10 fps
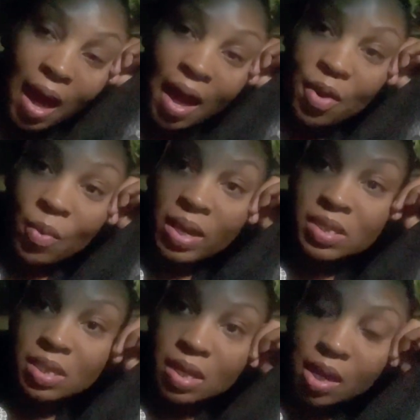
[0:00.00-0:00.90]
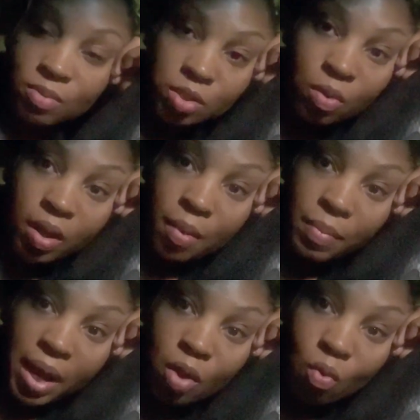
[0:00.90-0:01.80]
I know I said I was going to come
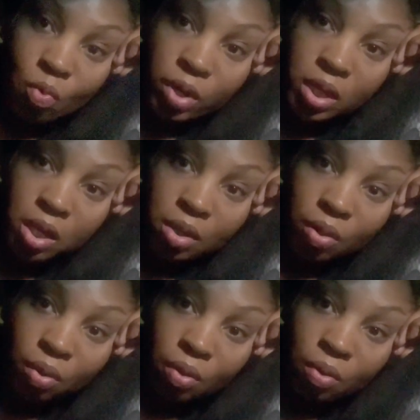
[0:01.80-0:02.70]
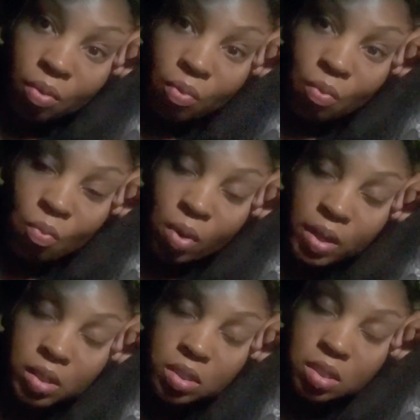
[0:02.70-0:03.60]
back on here
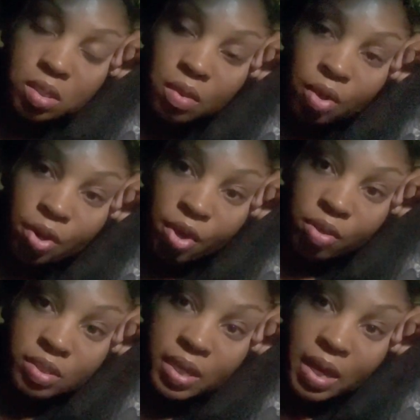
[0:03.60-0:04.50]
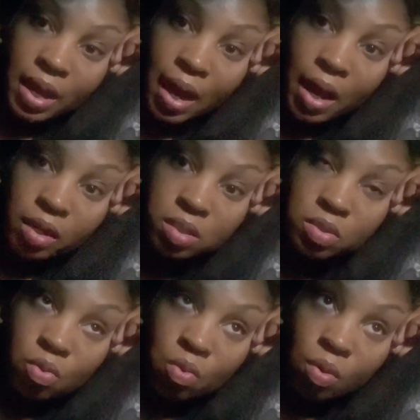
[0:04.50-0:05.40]
once the girls had got out of
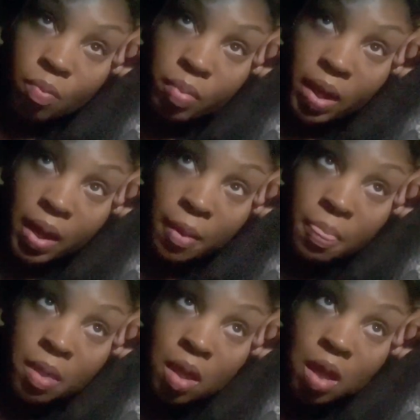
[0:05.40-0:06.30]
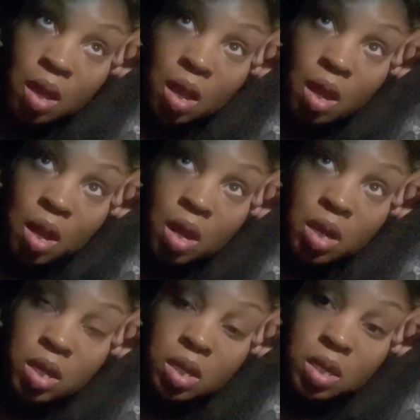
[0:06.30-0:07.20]
school, but
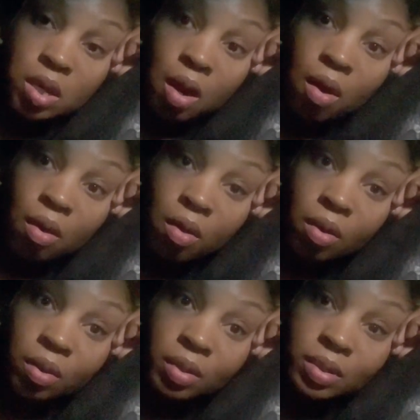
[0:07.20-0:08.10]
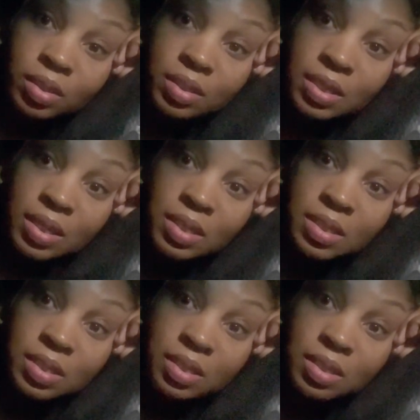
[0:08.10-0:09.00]
y'all,
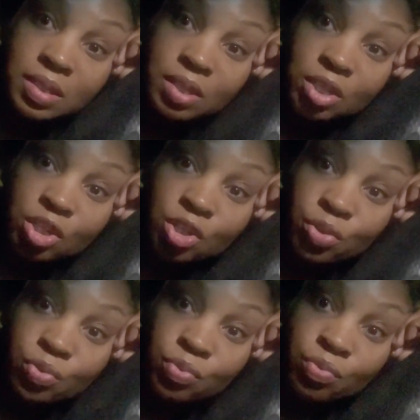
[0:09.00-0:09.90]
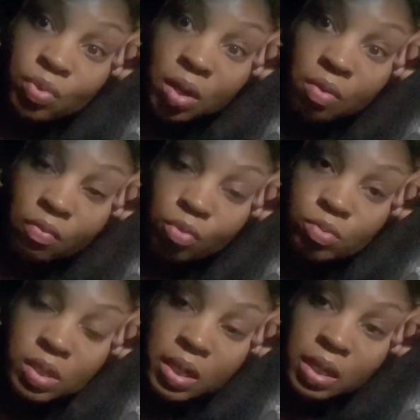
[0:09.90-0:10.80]
this new
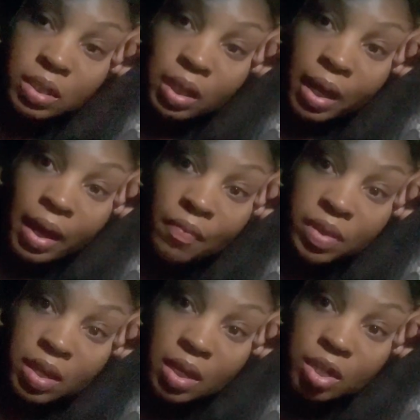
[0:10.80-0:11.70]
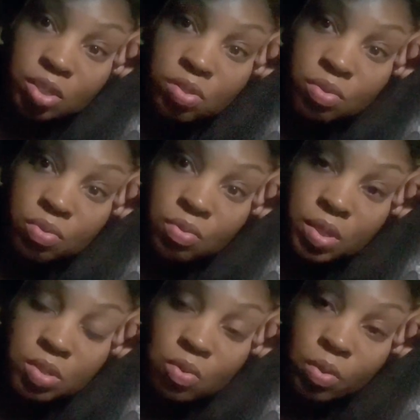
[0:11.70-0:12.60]
routine that I have to get into
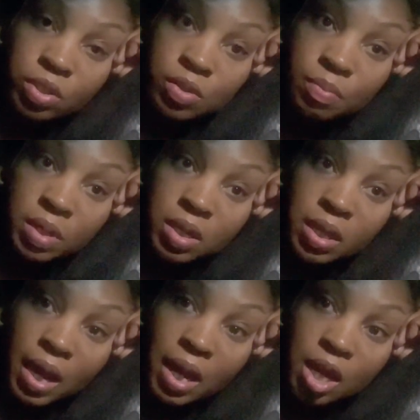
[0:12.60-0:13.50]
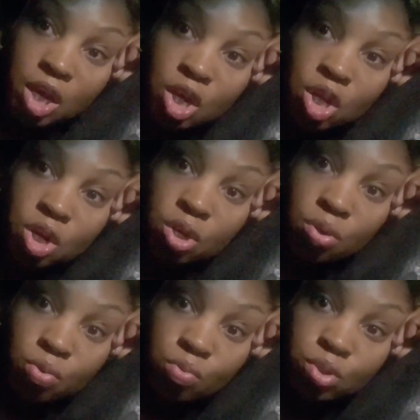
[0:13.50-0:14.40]
is going to be a
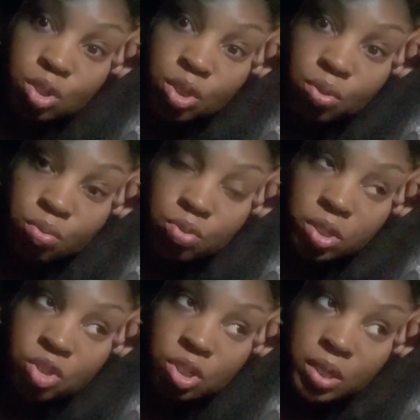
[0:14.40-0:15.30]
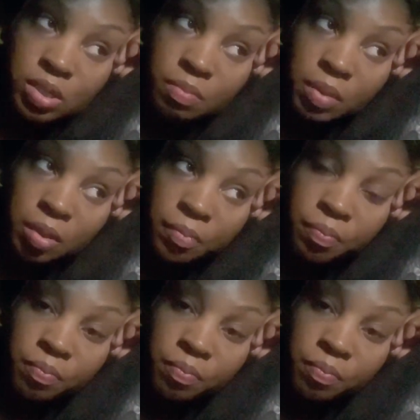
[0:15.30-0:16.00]
huge, huge adjustment.